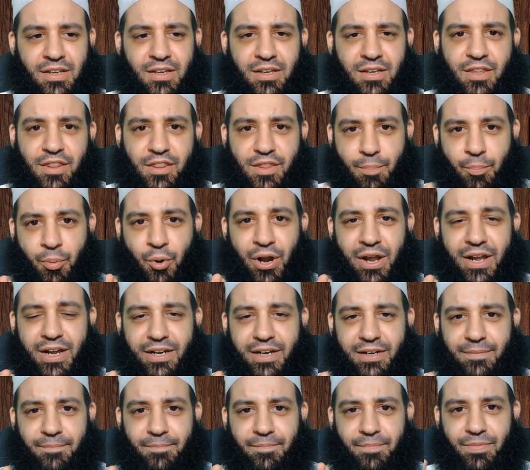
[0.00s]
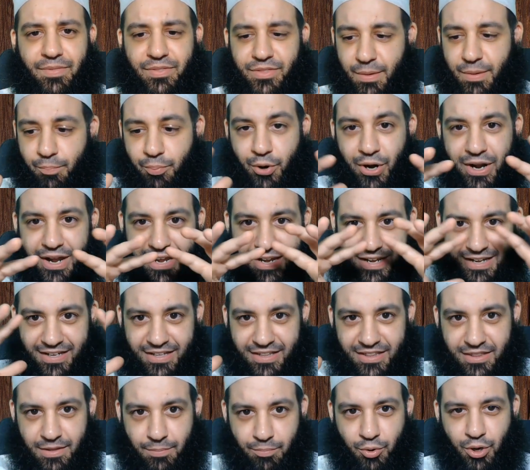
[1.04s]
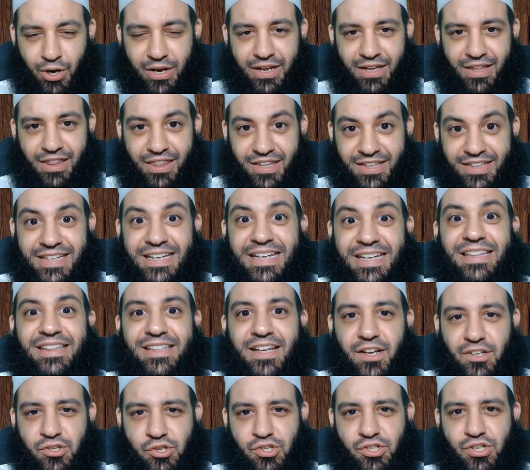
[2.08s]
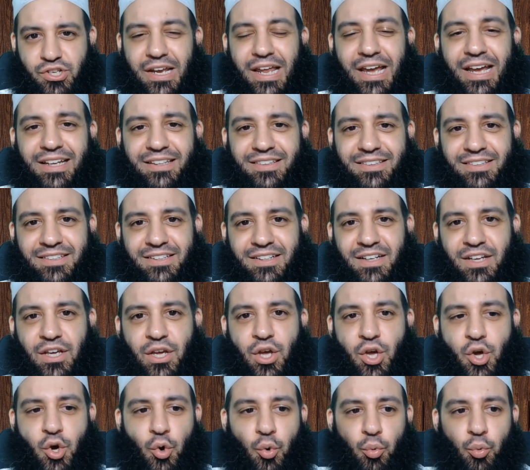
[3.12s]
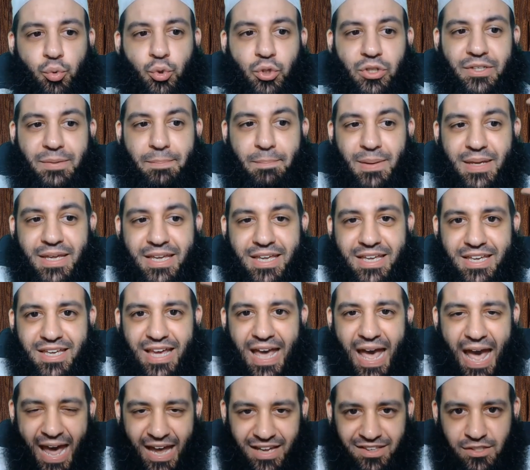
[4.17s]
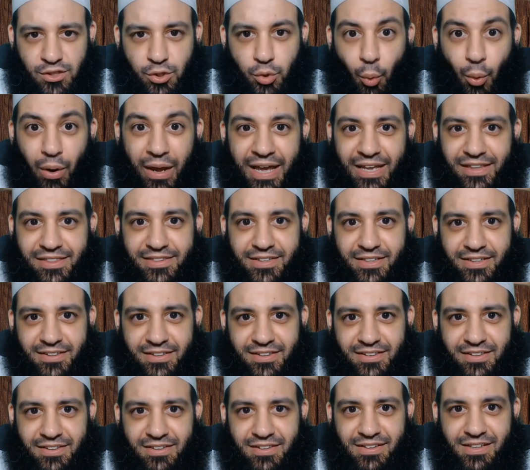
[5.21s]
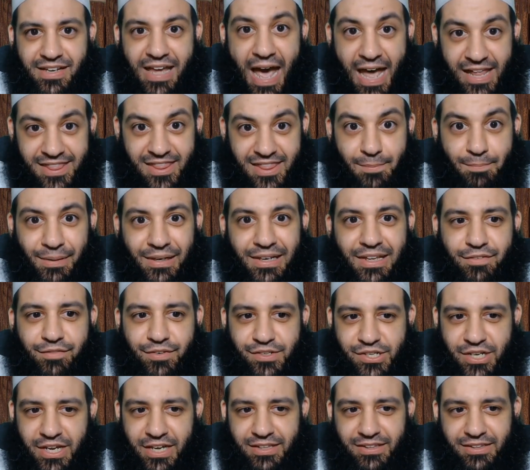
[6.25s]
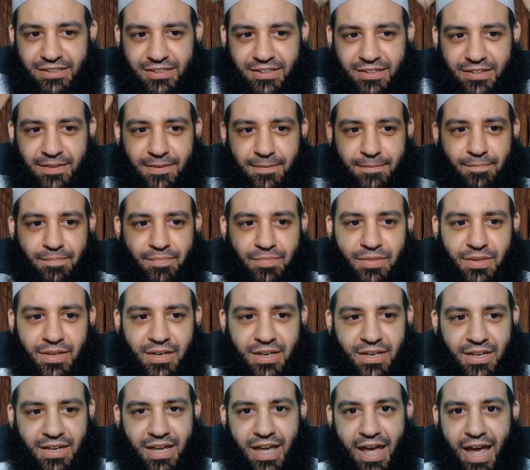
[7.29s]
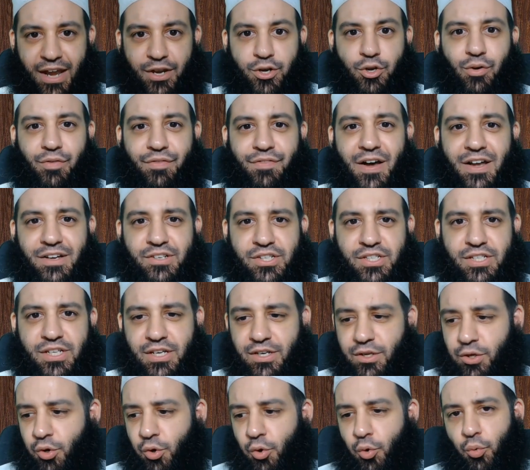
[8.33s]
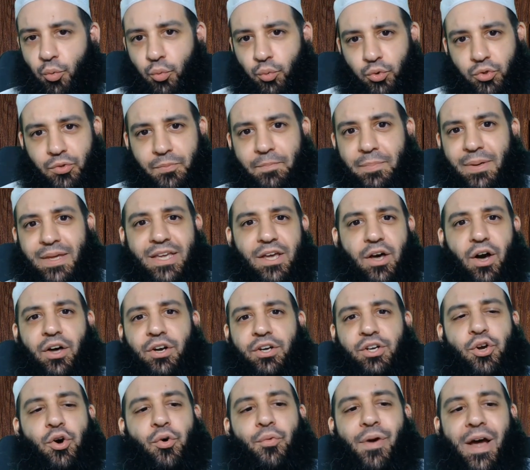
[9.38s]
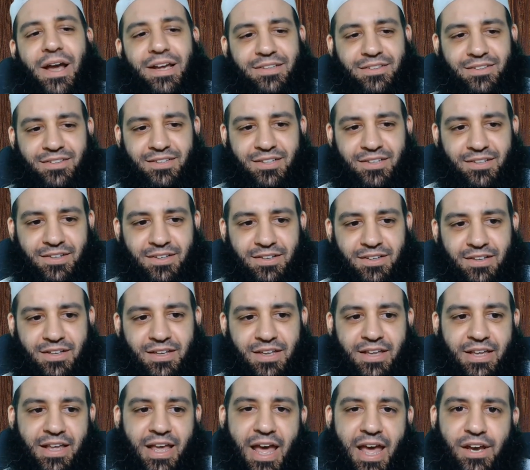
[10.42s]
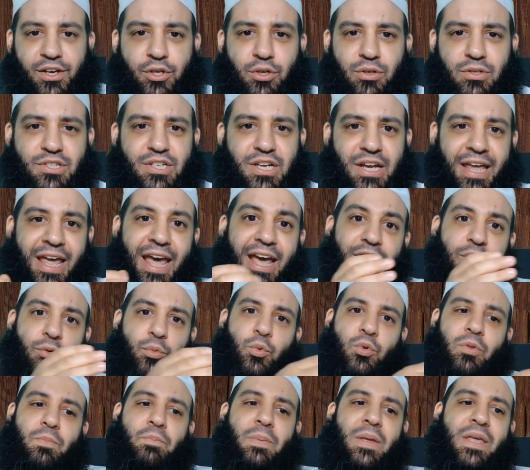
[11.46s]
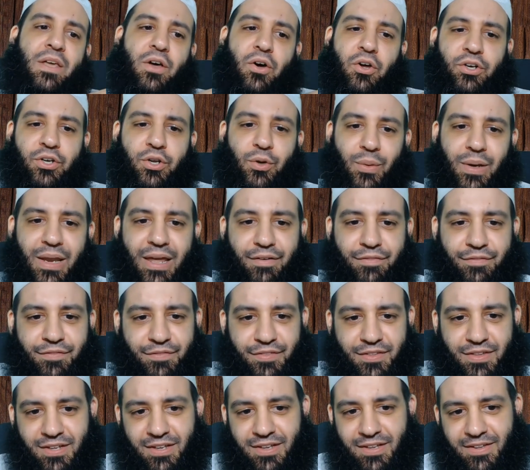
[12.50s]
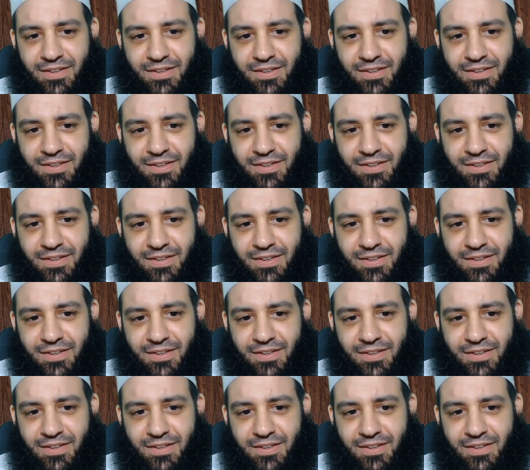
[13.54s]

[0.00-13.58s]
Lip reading: the prayer, the deed, as-salat, would be at your head, at the believer's head. And your fasting would be on your right. And your zakat would be on your left.